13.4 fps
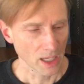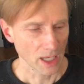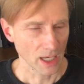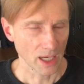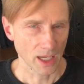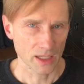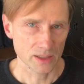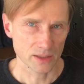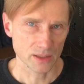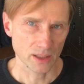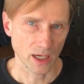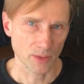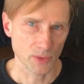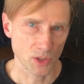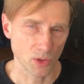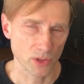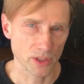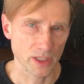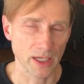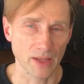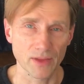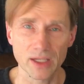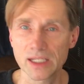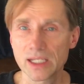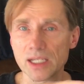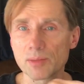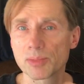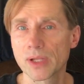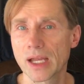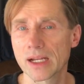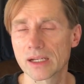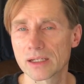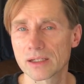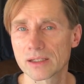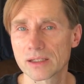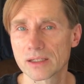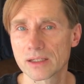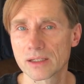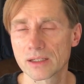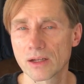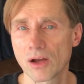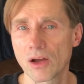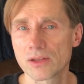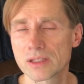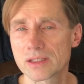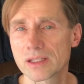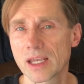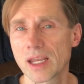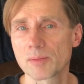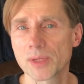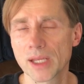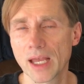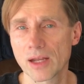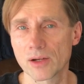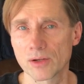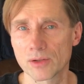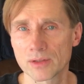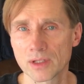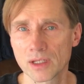and I recorded it, and then he played it on the same piano.